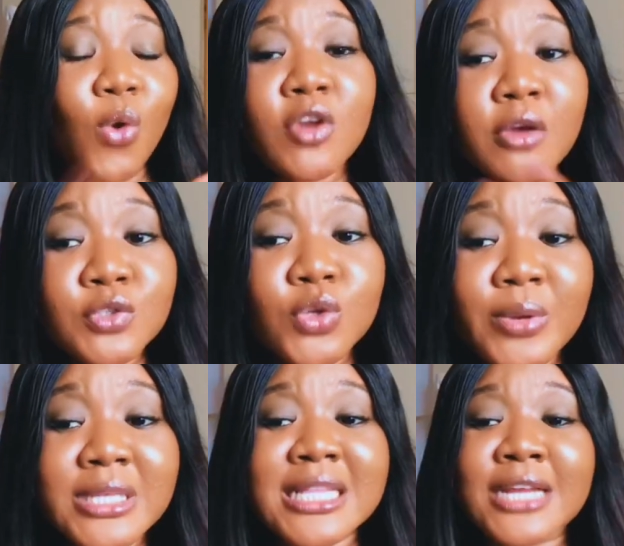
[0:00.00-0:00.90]
Love
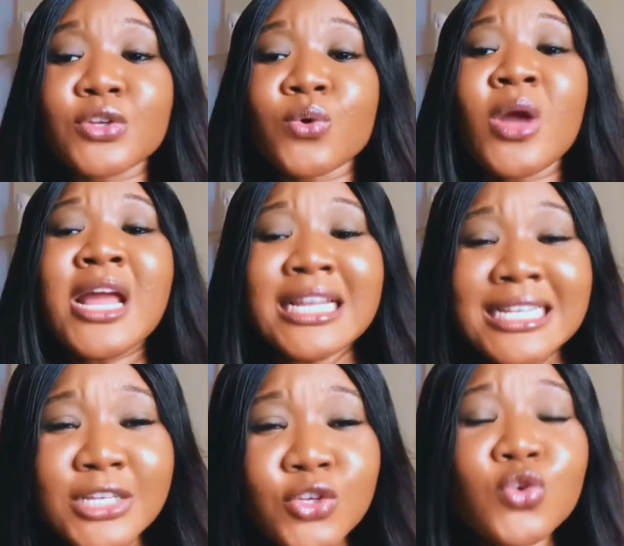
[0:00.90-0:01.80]
stories that, you know,
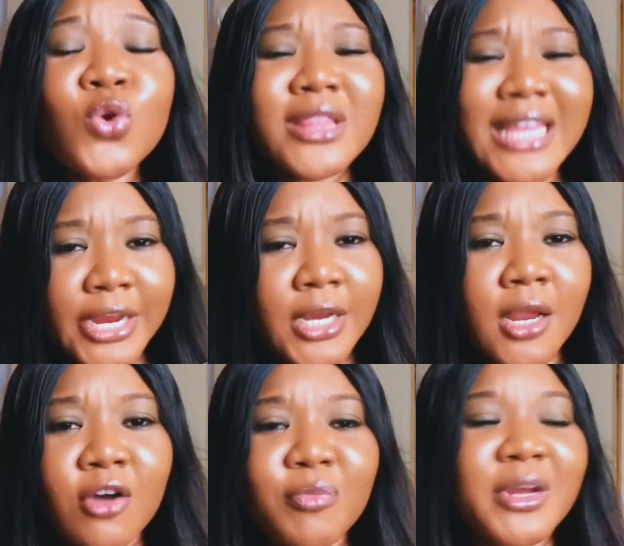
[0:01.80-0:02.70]
you know they're in
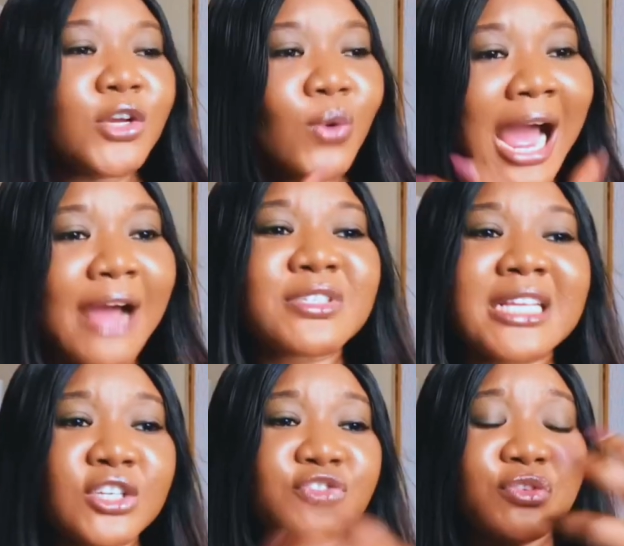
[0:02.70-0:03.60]
love, but they don't have to
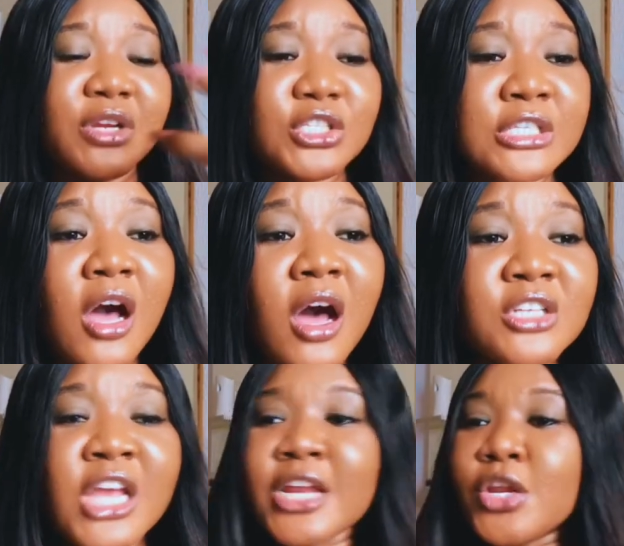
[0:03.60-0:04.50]
necessarily
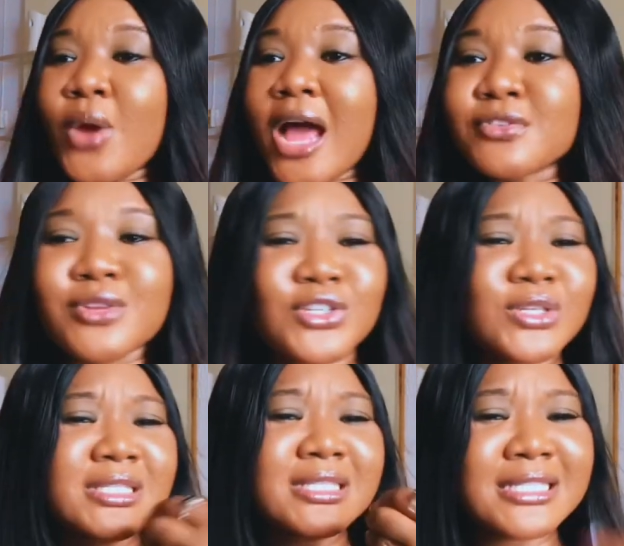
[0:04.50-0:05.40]
touch. They don't have to
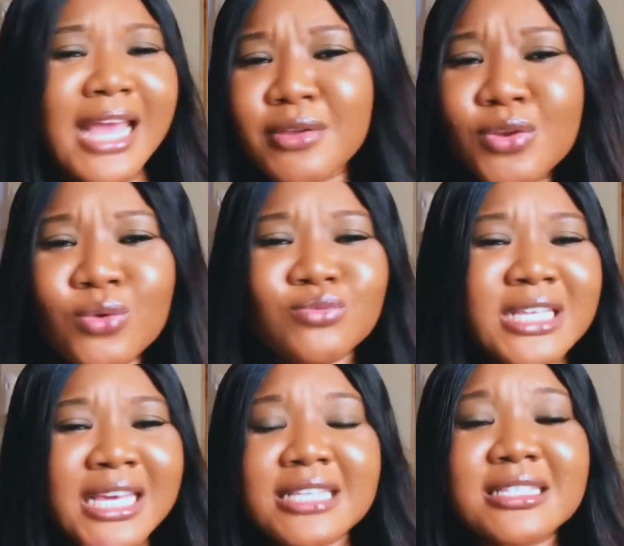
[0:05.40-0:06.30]
necessarily, you know,
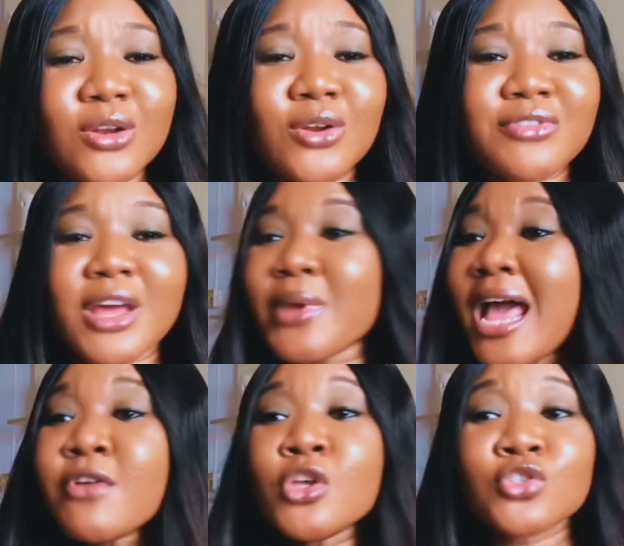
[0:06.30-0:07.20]
kiss and all of that. We
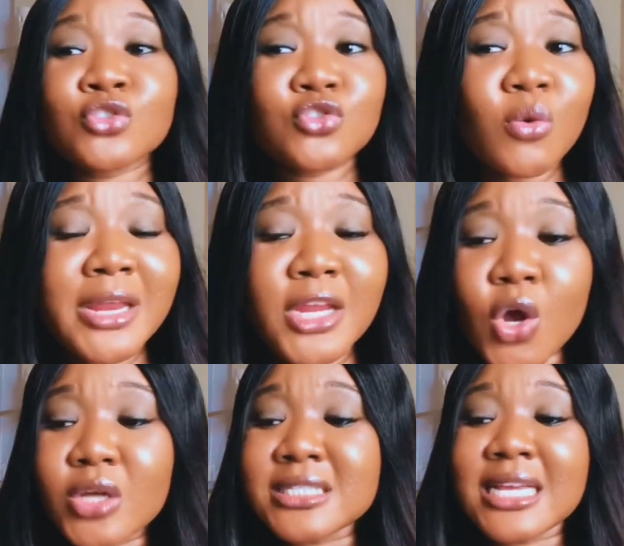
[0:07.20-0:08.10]
have so many
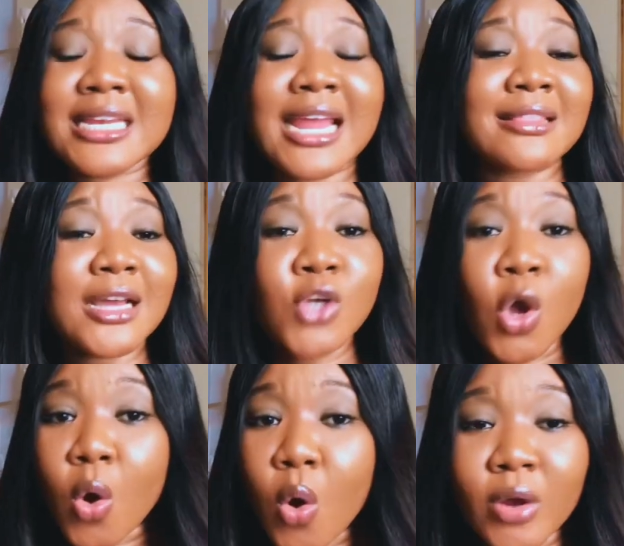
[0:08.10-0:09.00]
content like that
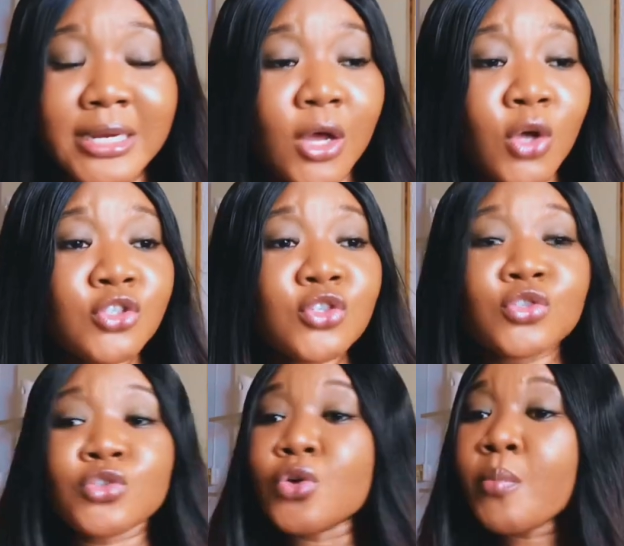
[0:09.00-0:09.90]
on, on
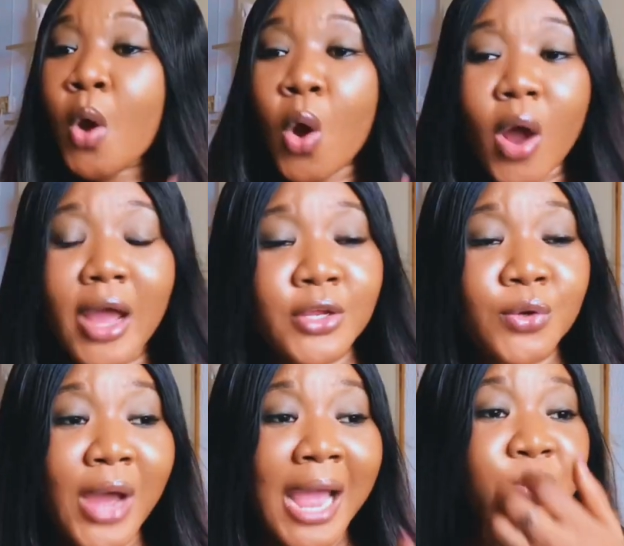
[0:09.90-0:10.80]
YouTube. You
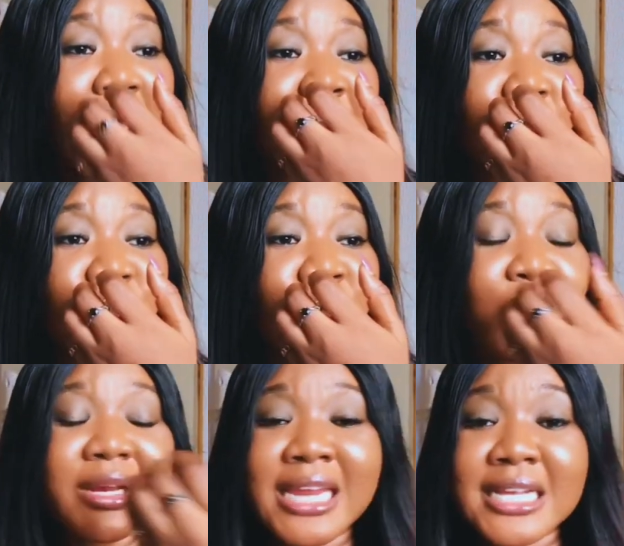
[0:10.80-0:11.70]
know, I'm, I'm not sure
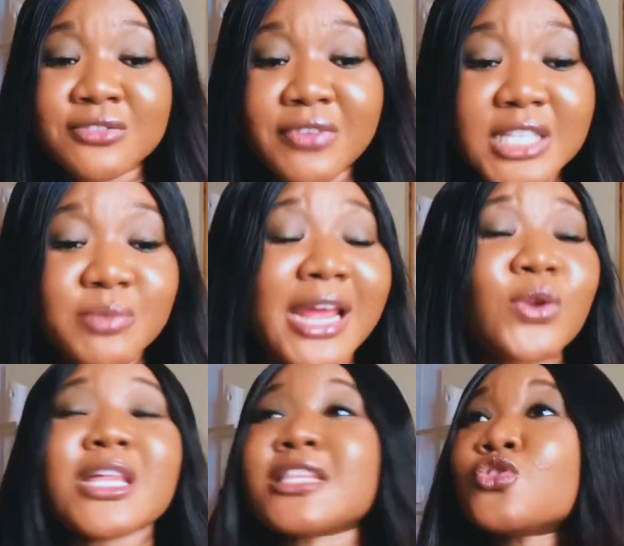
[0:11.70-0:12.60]
about Netflix, but I
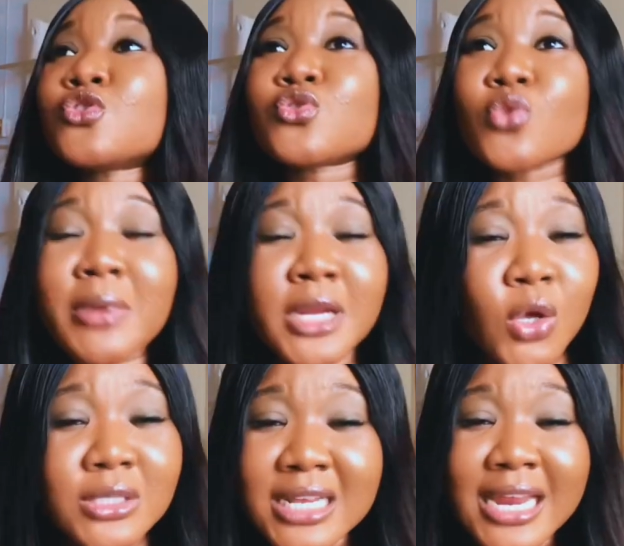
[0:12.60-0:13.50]
know that there's so many
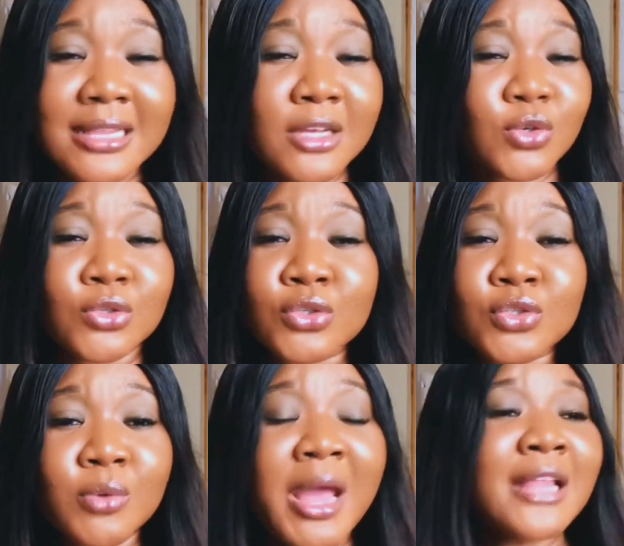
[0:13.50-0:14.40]
content like that on
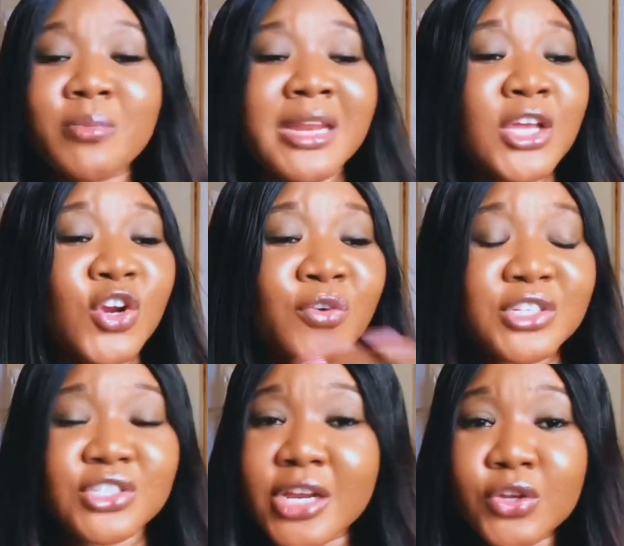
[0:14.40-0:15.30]
YouTube. So many
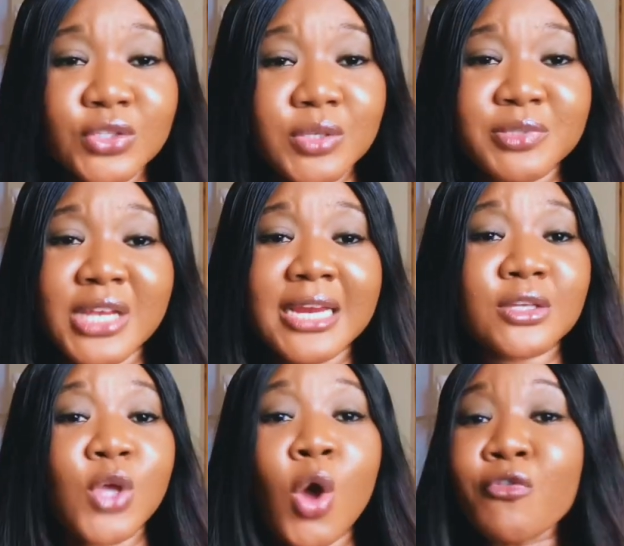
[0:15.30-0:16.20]
Christian YouTube
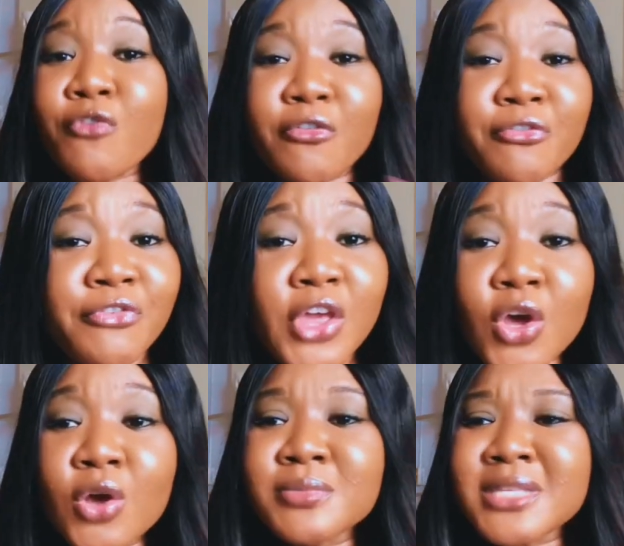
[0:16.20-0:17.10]
channels for
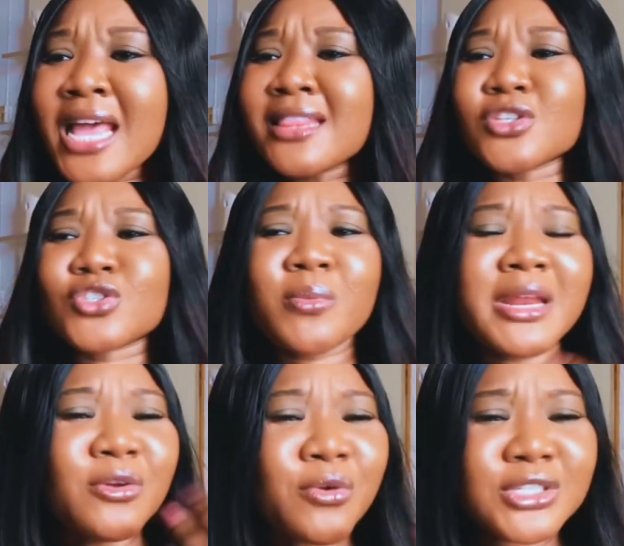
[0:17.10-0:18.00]
films. There's so
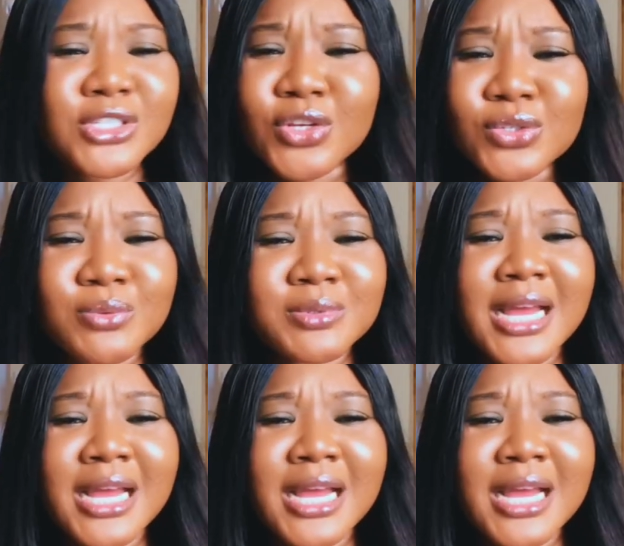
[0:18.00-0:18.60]
many Christian YouTube